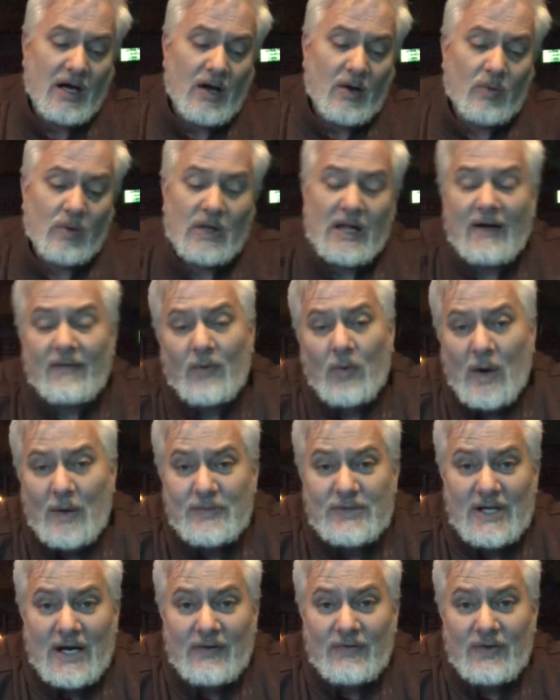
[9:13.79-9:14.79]
We'll have a
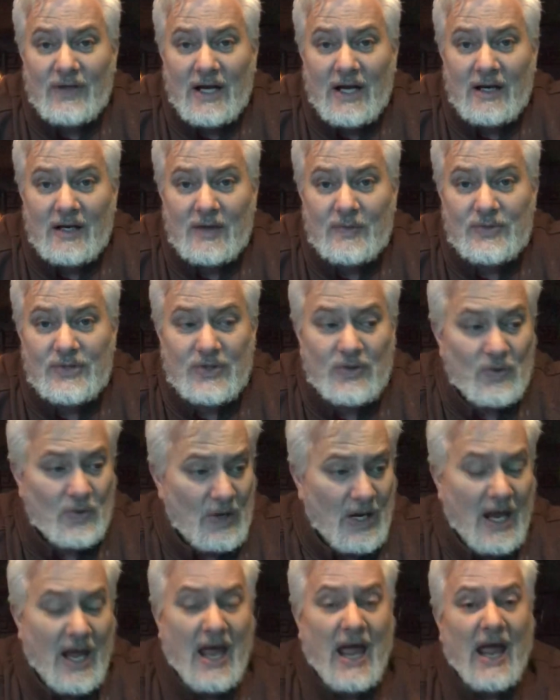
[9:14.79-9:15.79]
website for that up soon.
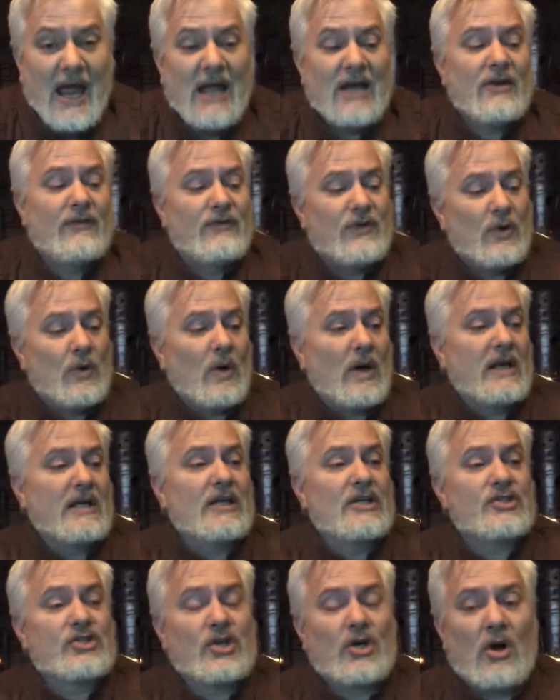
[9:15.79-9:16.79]
And if you want
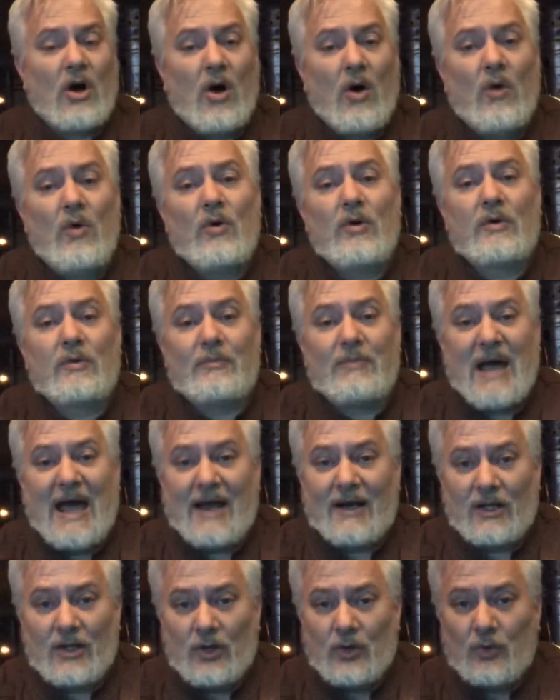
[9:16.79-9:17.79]
to get your own
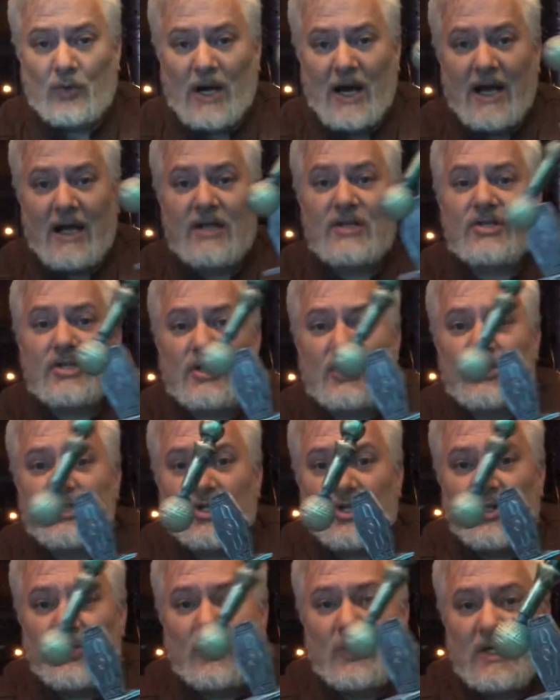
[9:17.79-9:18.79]
battle array so that
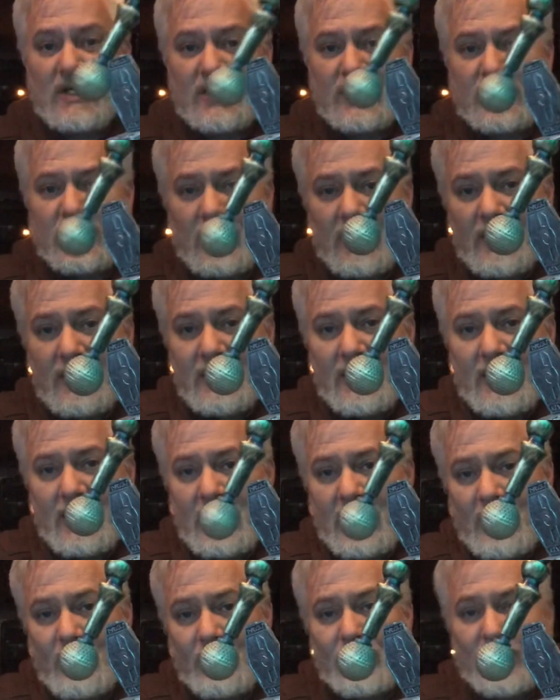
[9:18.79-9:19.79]
you can start
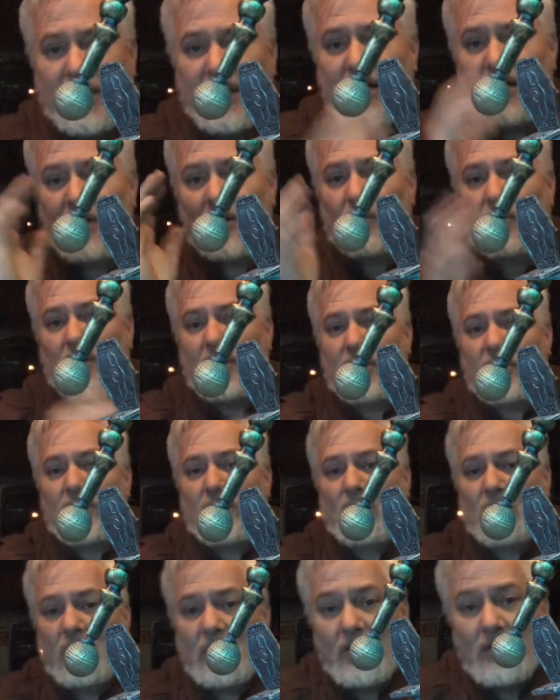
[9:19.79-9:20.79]
playing with
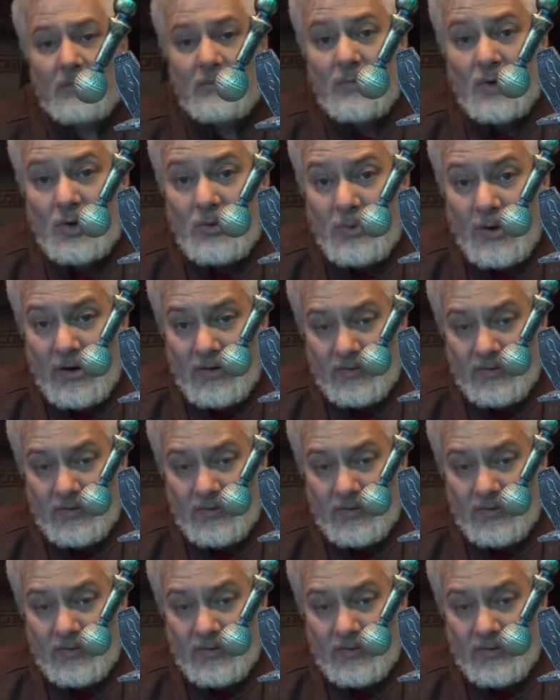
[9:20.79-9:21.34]
your Lugo